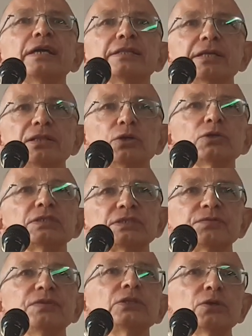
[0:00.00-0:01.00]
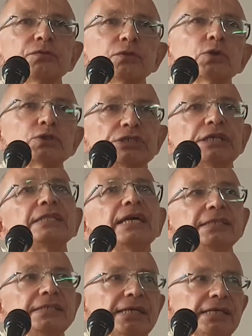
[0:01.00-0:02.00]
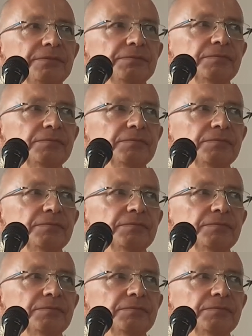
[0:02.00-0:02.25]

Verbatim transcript: the lotus feet of Lord Chaitanya,